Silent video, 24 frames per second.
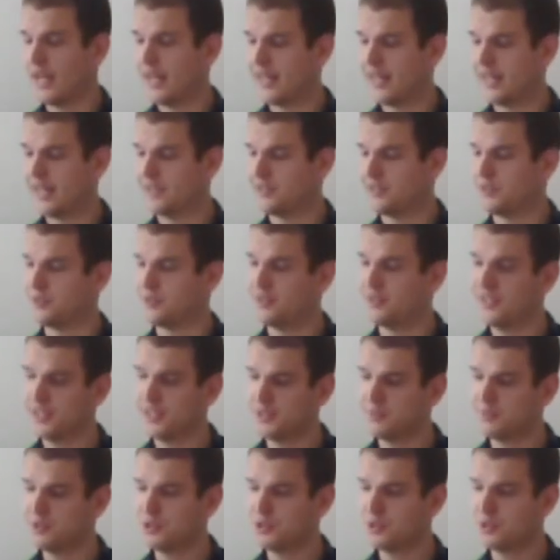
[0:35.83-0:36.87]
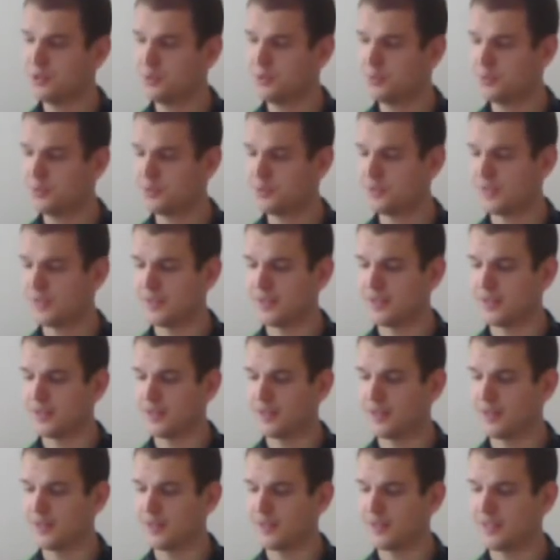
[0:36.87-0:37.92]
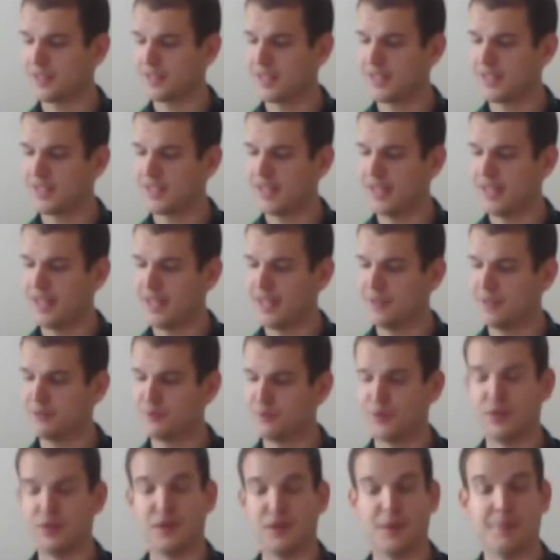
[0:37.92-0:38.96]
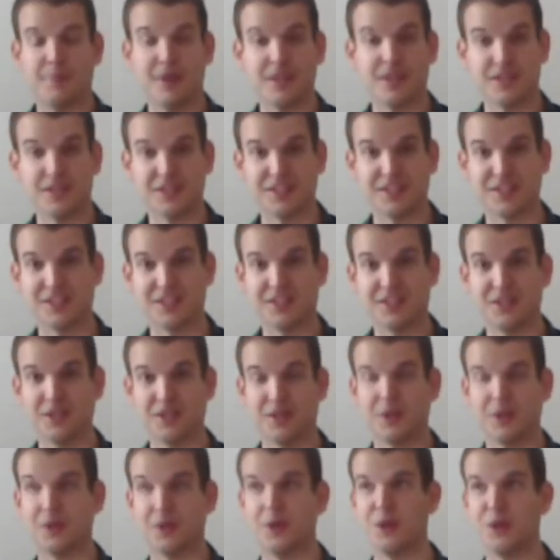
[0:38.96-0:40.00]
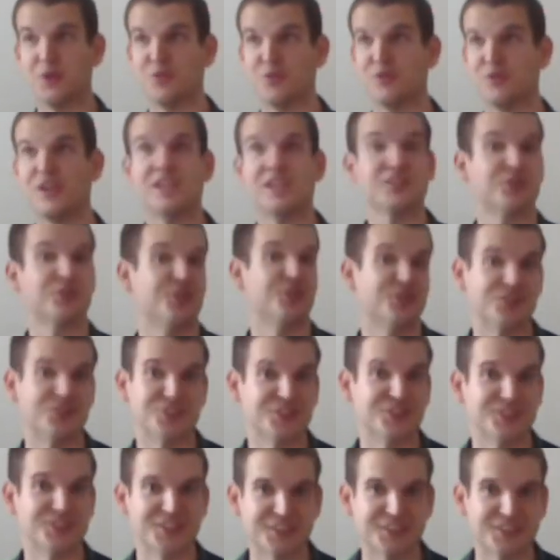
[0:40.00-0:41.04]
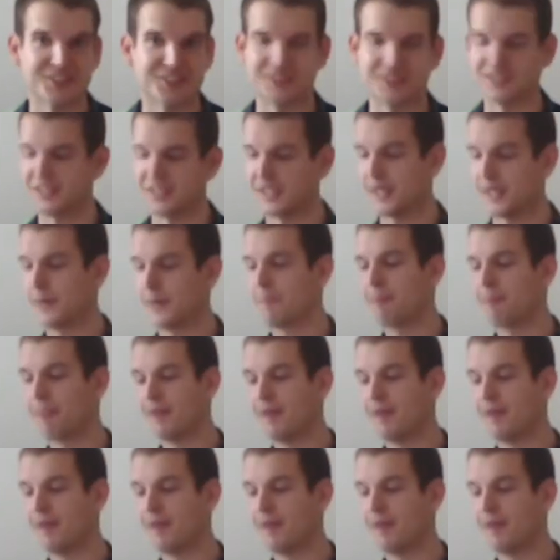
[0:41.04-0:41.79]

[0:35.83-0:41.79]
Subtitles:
And the vacuum tubes can have many versions, let's say.